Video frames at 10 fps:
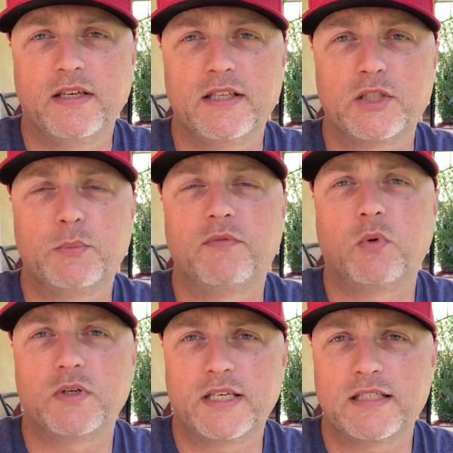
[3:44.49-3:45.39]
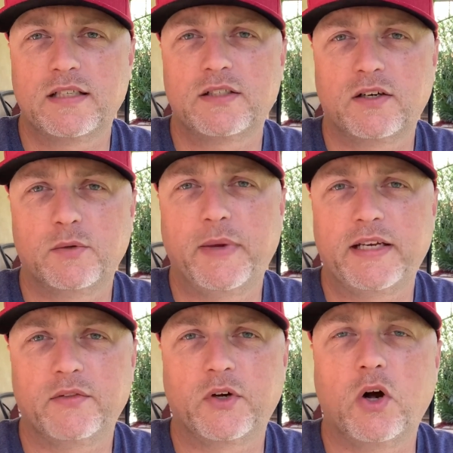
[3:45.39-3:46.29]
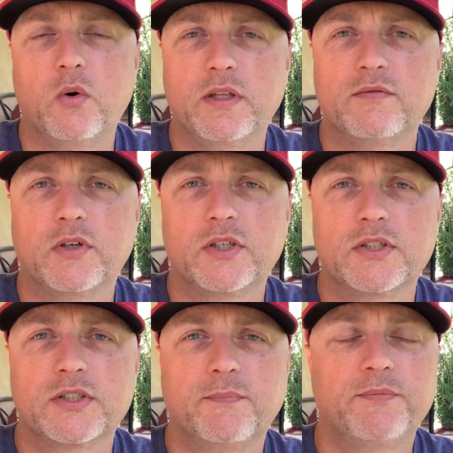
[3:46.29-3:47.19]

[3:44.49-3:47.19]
This is before Tesla started making their own inverters.